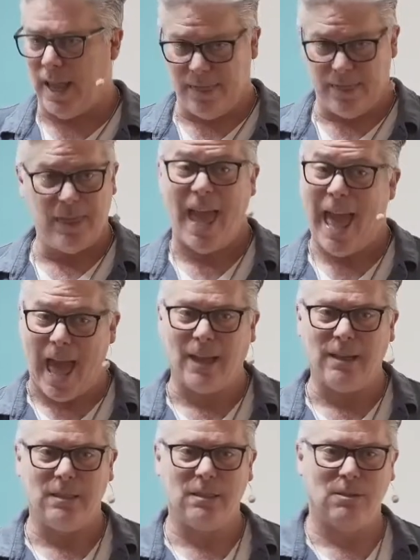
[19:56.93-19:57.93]
And
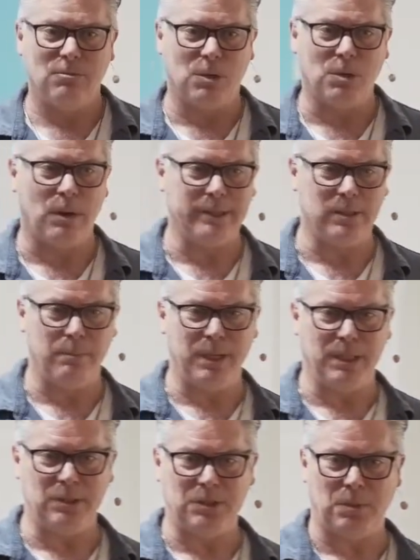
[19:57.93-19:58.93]
that requires a
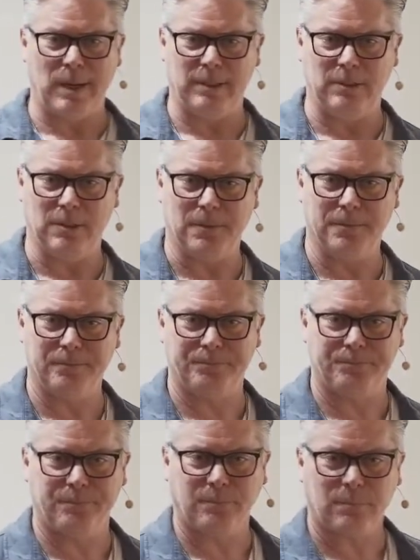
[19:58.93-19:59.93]
big surrender.
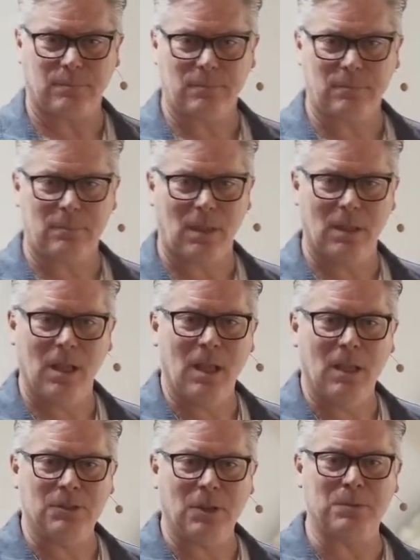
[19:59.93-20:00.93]

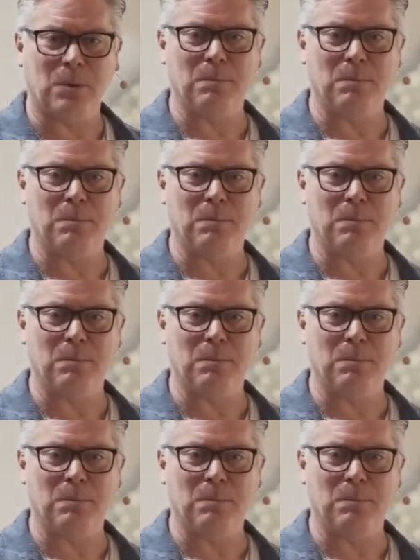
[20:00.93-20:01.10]
So